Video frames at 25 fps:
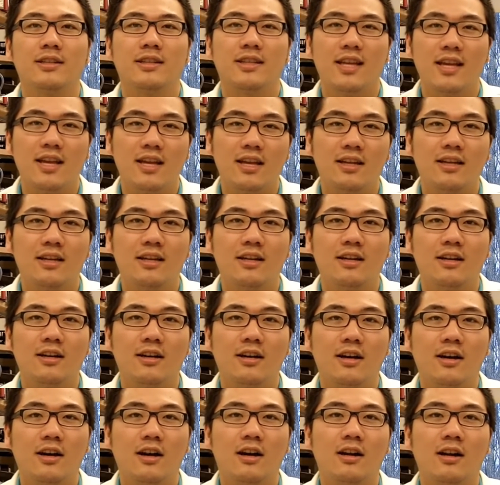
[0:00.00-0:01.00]
Dan,
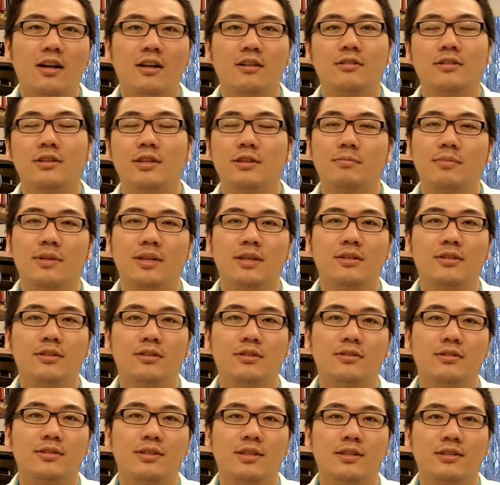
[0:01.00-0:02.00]
how hard could it be to
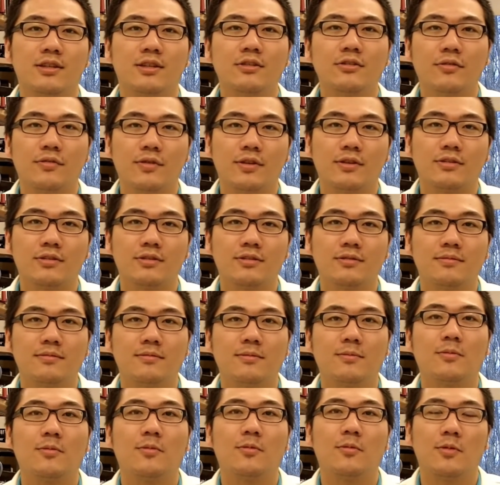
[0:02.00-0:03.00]
use a centrifuge?
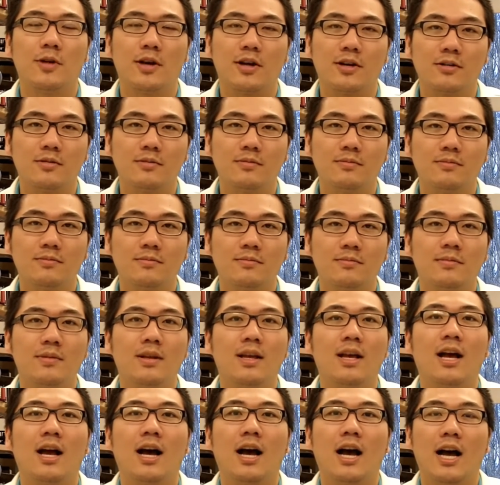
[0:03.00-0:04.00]
Well,
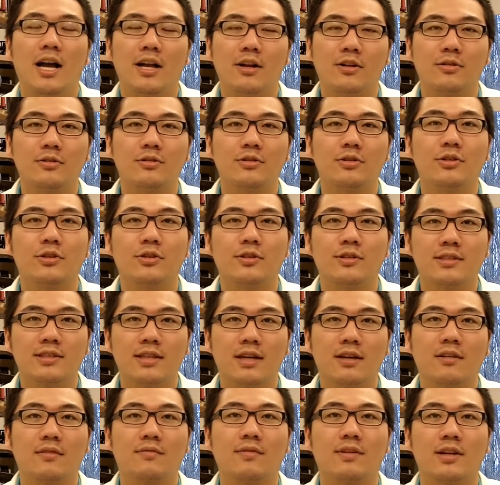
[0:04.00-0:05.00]
I'm going to show you
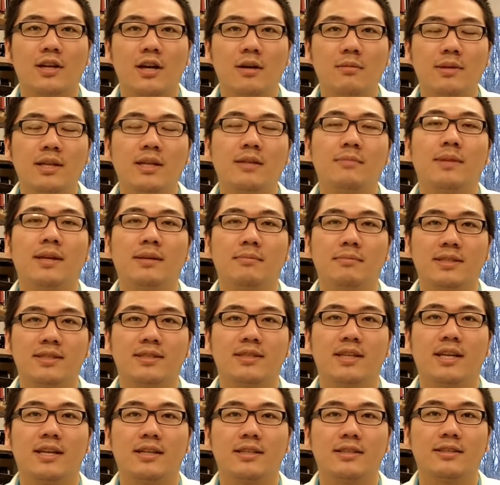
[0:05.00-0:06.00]
some of the commonly made
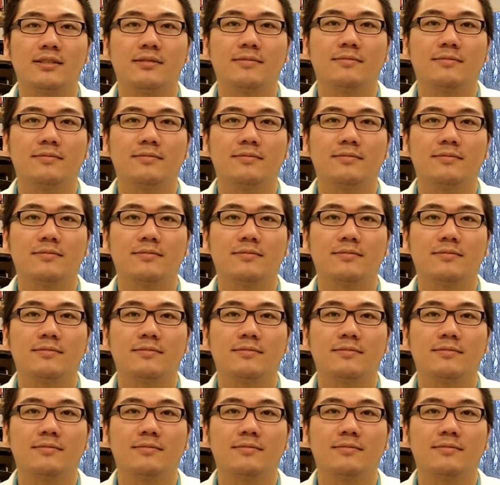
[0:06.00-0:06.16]
mistakes.